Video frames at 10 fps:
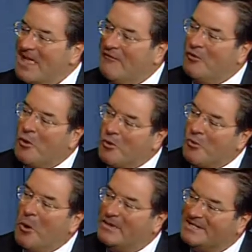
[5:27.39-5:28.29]
If you're in
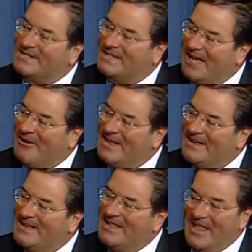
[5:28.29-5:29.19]
Robeson County,
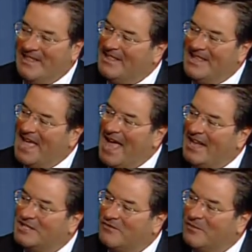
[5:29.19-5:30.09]
the
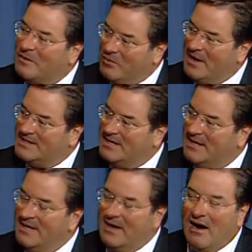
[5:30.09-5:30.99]
ads from the president
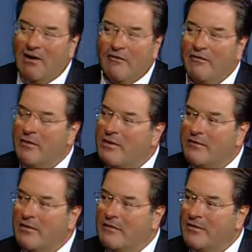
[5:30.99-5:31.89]
are very,
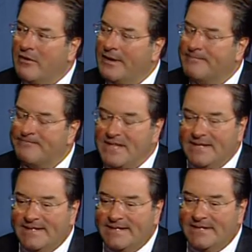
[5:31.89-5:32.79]
very, very
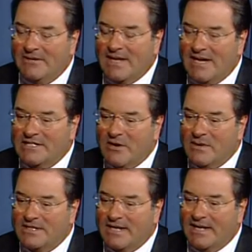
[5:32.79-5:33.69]
oh gosh, how do I
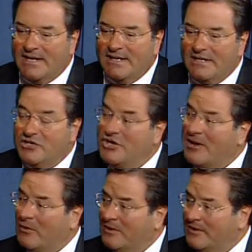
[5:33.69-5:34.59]
want to say it?
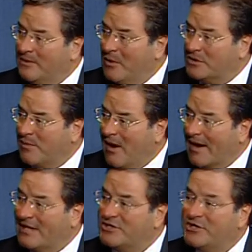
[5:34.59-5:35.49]
General in the most
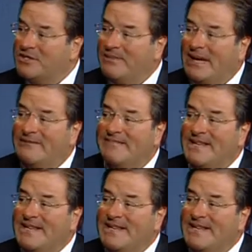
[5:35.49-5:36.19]
part. It's just about,